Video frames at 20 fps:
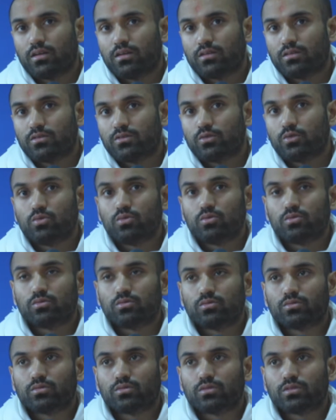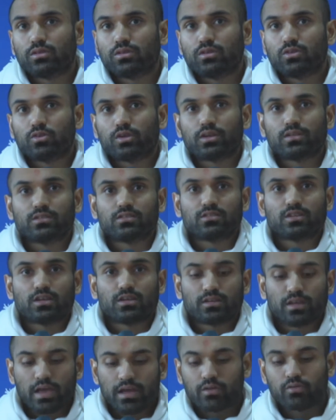to, you can say,
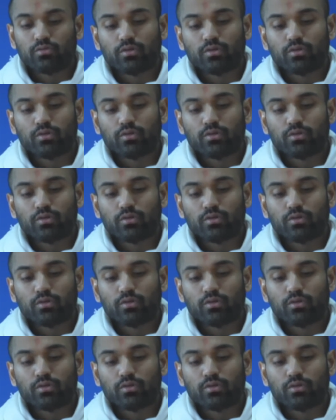take